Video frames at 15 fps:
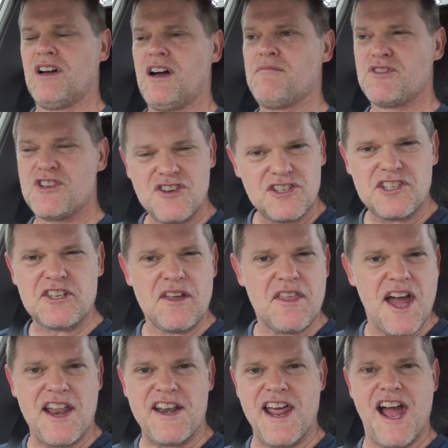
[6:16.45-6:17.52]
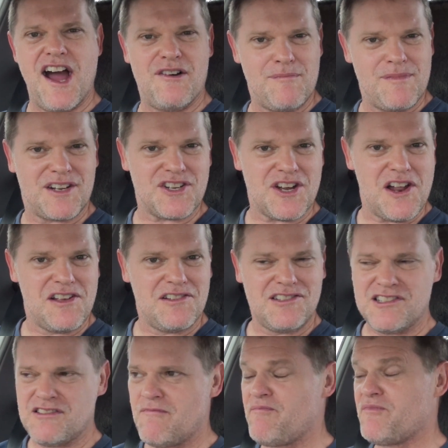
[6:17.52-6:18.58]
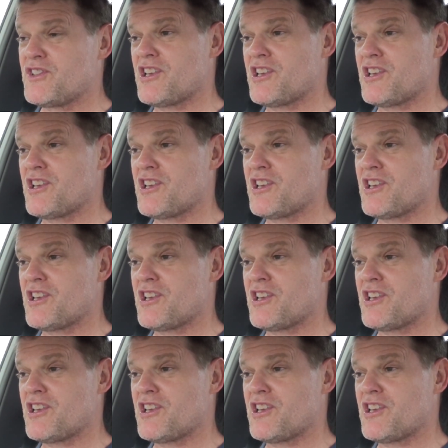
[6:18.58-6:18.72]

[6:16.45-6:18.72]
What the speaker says: I'm used to that now at McDonald's.